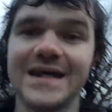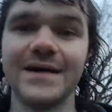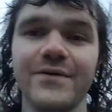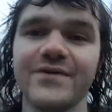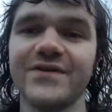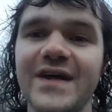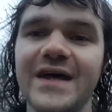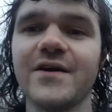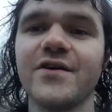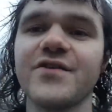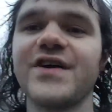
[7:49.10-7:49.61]
it
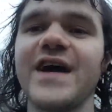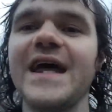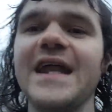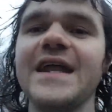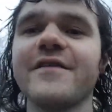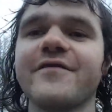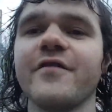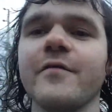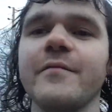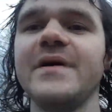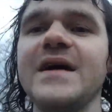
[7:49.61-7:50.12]
was
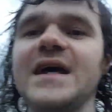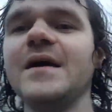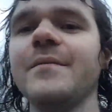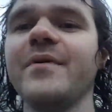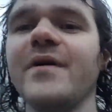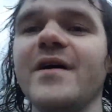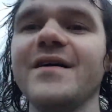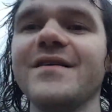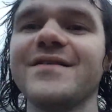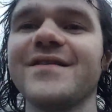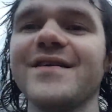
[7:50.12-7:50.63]
entertaining for me,
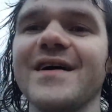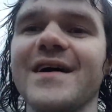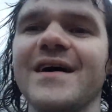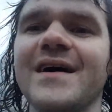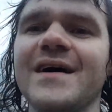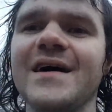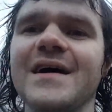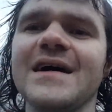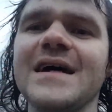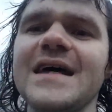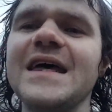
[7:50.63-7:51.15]
but
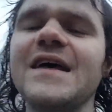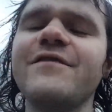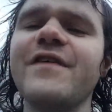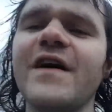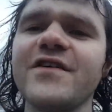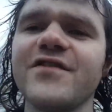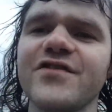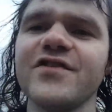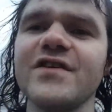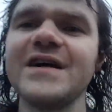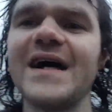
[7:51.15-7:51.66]

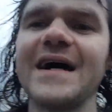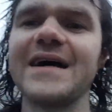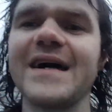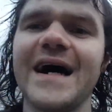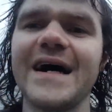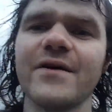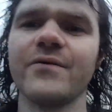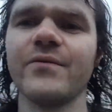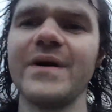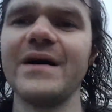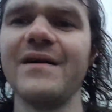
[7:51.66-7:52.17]
eventually I
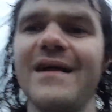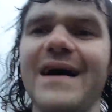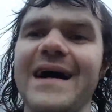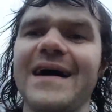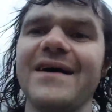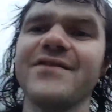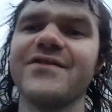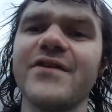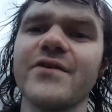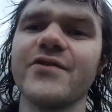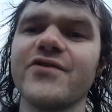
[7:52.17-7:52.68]
kind of
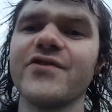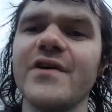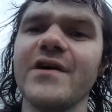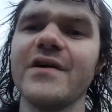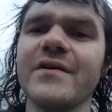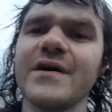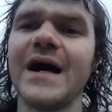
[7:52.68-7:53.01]
realized there's